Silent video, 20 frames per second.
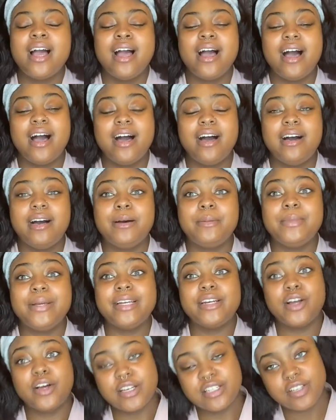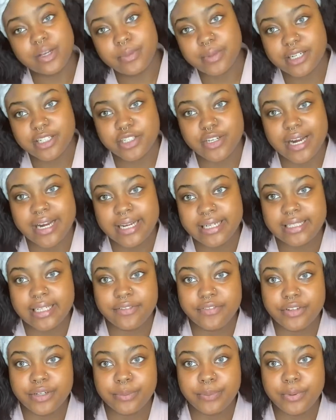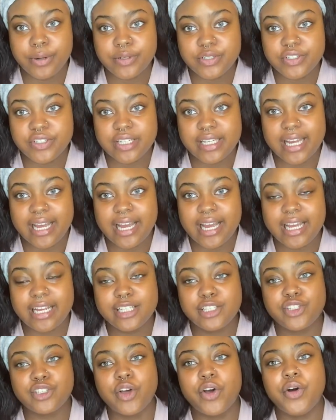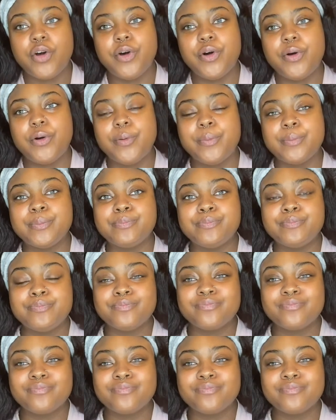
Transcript: Um, and also I'm going to try a different approach today so